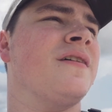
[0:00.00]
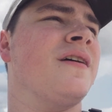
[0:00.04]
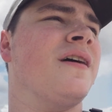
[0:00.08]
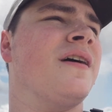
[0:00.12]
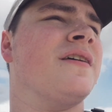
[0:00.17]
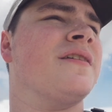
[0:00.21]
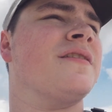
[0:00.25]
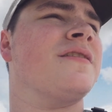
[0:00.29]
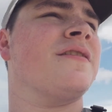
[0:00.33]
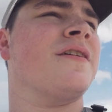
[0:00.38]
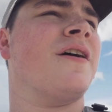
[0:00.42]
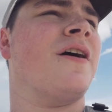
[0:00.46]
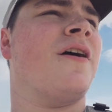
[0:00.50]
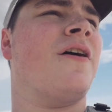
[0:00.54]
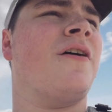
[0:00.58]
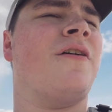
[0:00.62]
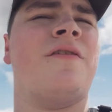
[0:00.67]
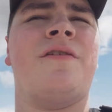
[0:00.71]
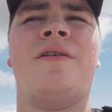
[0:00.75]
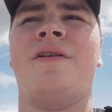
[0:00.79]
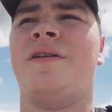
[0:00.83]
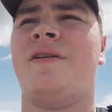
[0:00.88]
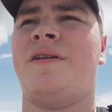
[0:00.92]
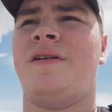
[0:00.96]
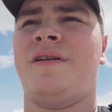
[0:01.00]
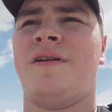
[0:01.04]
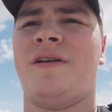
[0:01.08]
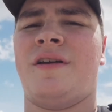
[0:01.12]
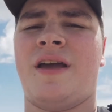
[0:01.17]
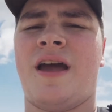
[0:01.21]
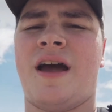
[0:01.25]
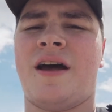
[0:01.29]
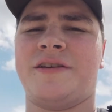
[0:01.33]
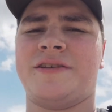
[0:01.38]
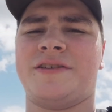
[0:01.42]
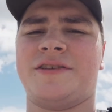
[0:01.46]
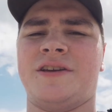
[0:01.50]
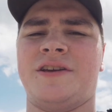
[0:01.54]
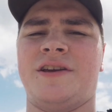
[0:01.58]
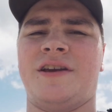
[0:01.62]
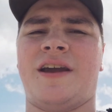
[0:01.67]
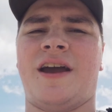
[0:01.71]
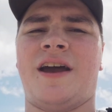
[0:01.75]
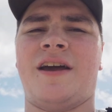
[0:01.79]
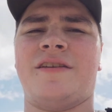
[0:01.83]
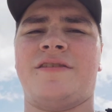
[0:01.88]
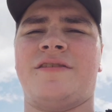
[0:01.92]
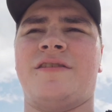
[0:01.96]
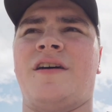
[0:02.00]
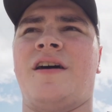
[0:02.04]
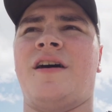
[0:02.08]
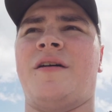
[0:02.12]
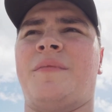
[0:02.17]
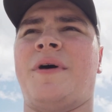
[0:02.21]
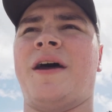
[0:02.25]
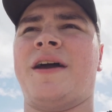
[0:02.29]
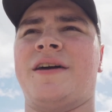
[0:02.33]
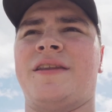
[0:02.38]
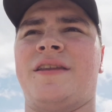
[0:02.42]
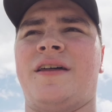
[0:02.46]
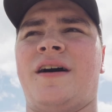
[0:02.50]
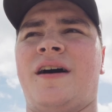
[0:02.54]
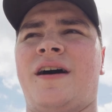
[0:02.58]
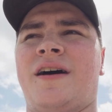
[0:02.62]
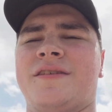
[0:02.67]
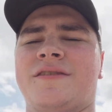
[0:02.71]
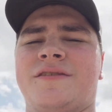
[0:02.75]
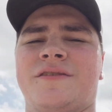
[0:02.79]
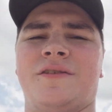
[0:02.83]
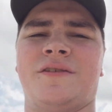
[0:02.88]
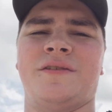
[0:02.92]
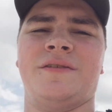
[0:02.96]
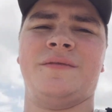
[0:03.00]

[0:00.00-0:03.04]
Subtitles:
So yeah, I'll see you guys back in the hostel.